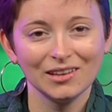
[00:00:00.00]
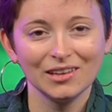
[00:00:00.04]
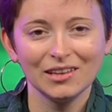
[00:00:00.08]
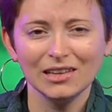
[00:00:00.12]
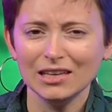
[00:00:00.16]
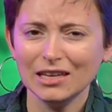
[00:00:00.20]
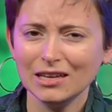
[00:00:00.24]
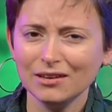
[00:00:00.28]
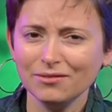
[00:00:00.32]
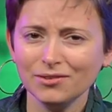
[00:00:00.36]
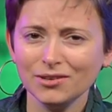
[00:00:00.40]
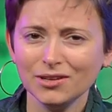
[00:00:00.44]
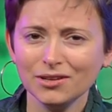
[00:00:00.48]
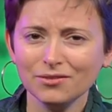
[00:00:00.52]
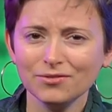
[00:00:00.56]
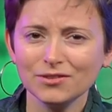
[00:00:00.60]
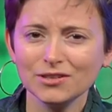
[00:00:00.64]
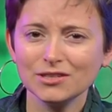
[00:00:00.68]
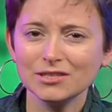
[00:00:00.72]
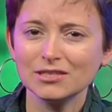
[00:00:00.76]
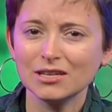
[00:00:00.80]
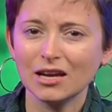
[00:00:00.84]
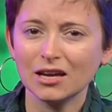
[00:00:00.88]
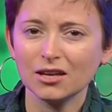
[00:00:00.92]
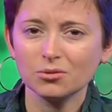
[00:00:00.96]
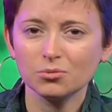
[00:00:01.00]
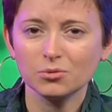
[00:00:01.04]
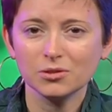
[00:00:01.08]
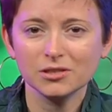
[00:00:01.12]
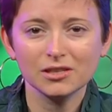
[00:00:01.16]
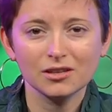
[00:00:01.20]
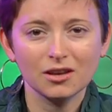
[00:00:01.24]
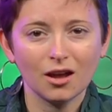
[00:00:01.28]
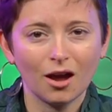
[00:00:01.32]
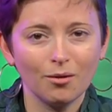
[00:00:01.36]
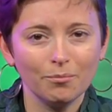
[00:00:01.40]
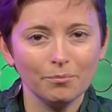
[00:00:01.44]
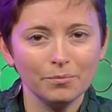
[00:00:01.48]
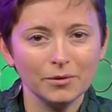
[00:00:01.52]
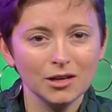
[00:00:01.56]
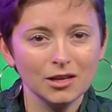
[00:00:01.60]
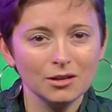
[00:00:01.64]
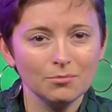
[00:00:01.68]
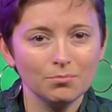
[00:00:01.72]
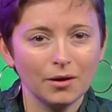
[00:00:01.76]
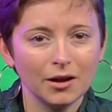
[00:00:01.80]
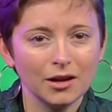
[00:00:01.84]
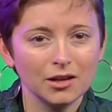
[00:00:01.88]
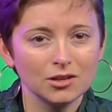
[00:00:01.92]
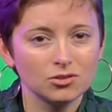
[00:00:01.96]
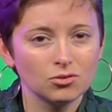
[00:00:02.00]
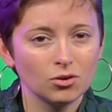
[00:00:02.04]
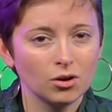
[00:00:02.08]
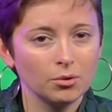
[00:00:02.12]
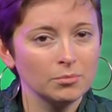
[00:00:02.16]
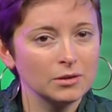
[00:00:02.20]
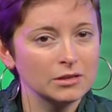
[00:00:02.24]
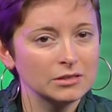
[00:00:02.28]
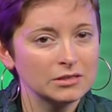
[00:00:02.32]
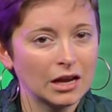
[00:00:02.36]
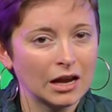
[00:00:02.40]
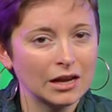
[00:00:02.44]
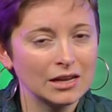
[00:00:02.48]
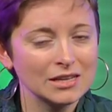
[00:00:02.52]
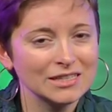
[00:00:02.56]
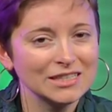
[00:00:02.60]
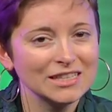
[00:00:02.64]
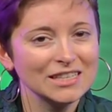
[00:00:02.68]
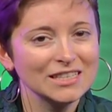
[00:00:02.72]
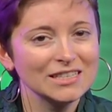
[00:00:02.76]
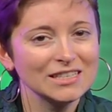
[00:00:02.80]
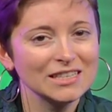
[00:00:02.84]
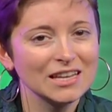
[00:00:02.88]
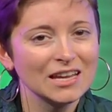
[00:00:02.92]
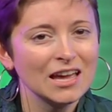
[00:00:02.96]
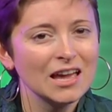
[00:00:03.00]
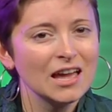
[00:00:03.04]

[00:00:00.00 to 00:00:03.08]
Even if his death was accompanied by a dormant diocese,